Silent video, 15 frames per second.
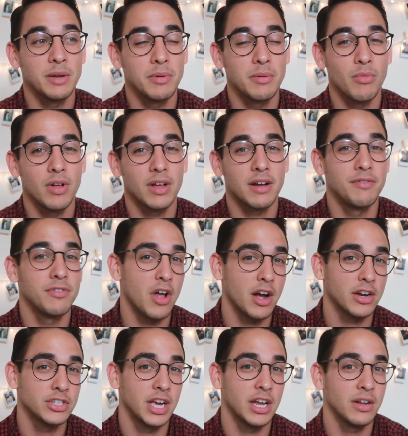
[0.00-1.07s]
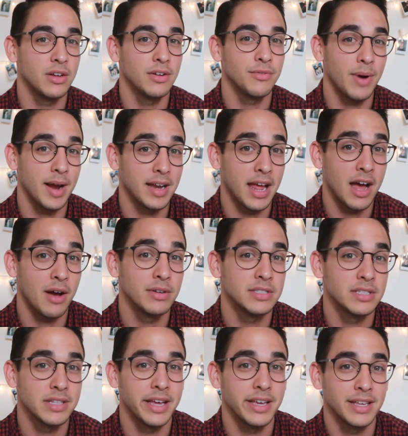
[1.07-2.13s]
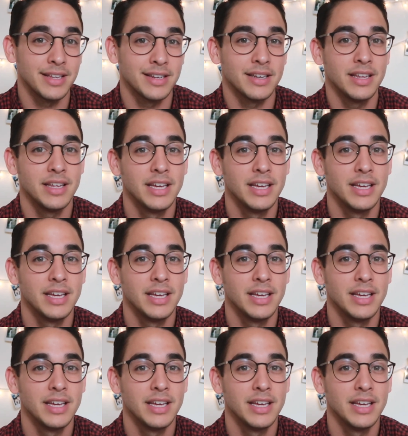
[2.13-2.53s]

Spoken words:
be more like a vlog channel right now until I can